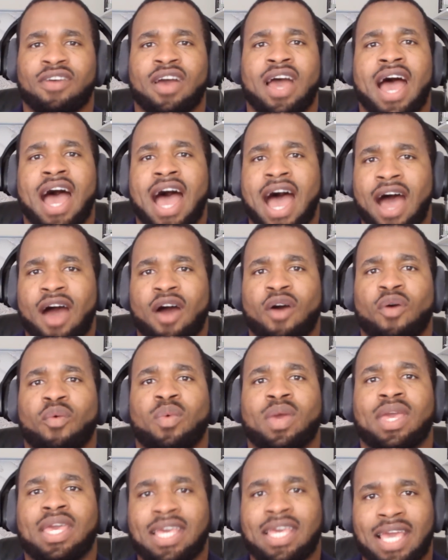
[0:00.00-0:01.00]
how
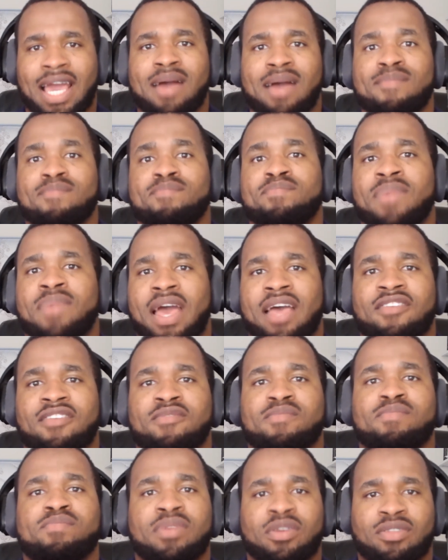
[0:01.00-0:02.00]
we can
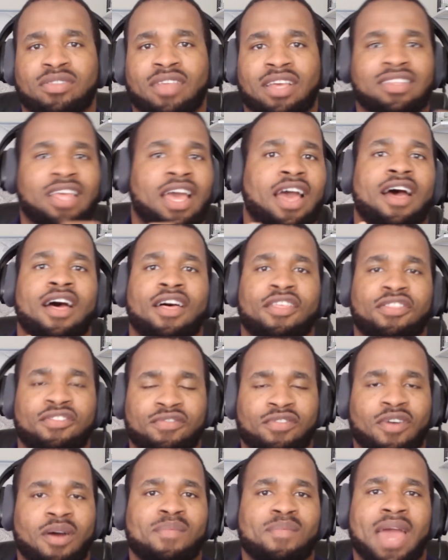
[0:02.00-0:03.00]
best protect Earth
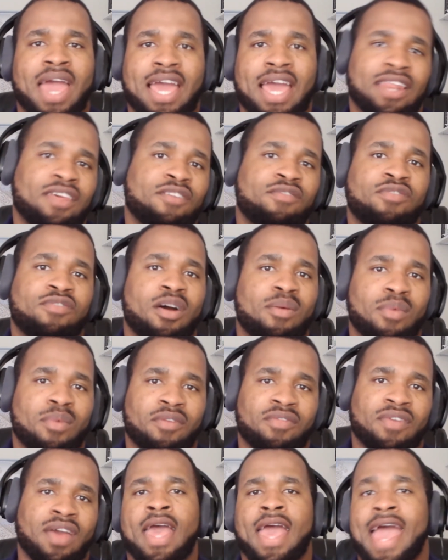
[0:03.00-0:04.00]
from any form of